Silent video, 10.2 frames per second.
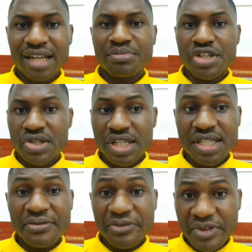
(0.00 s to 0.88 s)

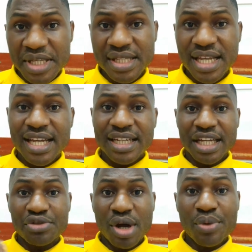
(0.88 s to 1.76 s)
administrative fees
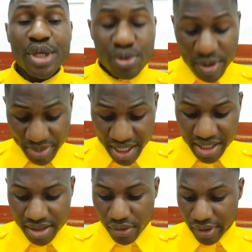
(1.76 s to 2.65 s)
that you are going to be
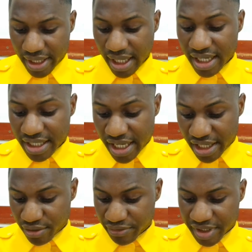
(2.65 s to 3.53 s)
paying, alright, at
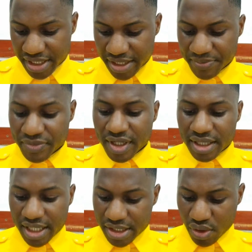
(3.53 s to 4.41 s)
the end of the day.
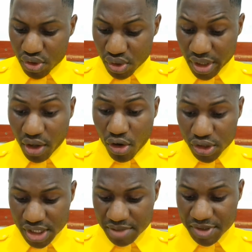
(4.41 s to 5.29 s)
There is also the
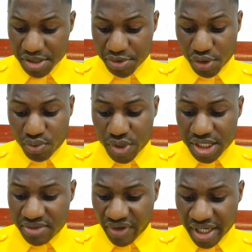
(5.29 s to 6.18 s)
course description,
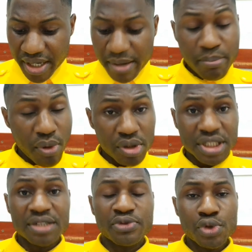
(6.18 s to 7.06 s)
which is very
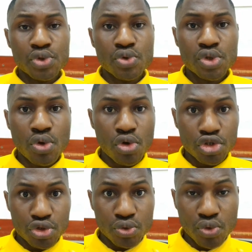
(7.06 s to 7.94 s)
important for you to
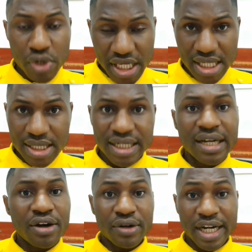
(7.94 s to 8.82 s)
go through it,
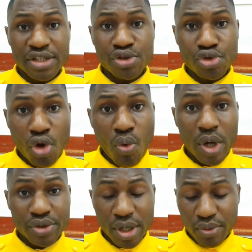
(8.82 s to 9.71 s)
alright, to know
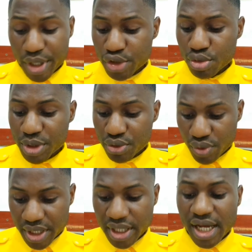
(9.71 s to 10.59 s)
what you are going to be
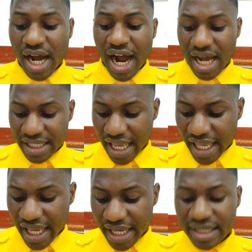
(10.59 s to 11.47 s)
doing. And
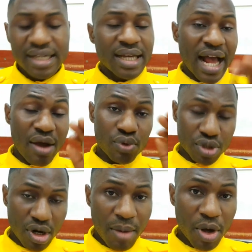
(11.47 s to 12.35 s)
again, I
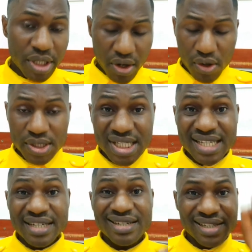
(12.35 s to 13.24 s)
will talk about the course
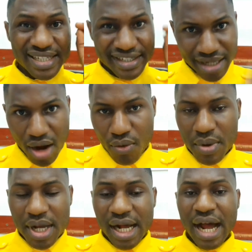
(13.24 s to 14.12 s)
detailing
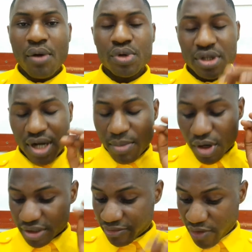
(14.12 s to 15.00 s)
now. I will talk
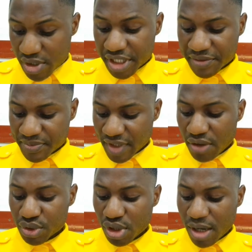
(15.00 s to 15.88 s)
about the funding,
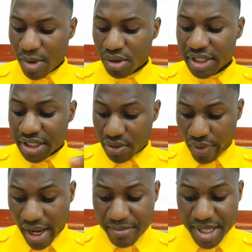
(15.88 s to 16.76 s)
I'll talk about the
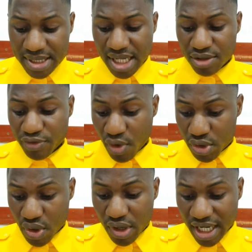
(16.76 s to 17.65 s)
requirements, and of
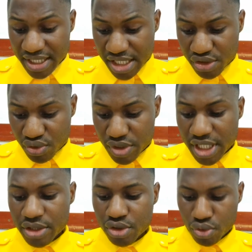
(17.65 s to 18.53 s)
course, other things you
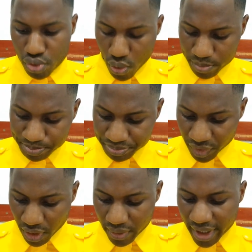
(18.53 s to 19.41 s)
need to know.
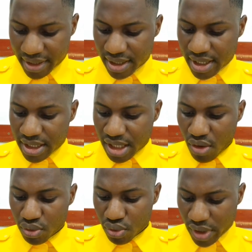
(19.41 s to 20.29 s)
Alright,
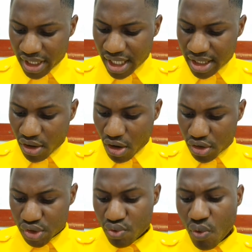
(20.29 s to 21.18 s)
now looking at the
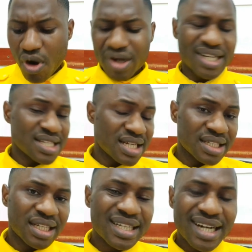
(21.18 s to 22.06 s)
course, you will
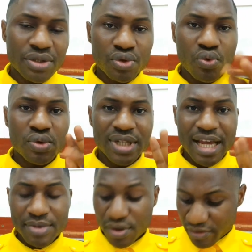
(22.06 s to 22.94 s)
understand that there are 2
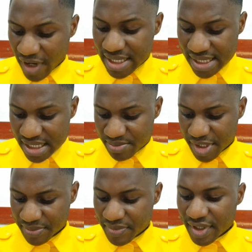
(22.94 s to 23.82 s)
types of
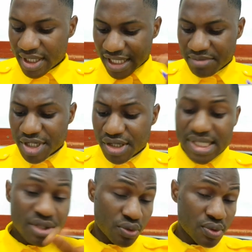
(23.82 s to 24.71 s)
assessment. Let me
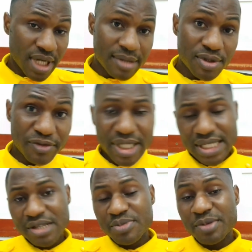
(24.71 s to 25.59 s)
not say 2 types of
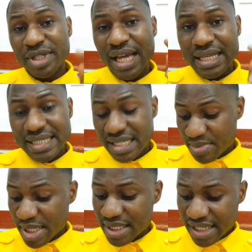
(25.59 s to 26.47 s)
assessment, but the
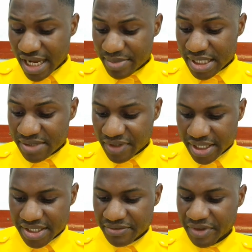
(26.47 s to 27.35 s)
assessment type is
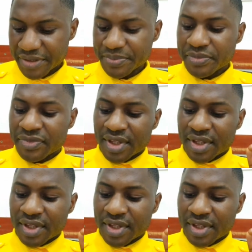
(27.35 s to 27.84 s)
very different.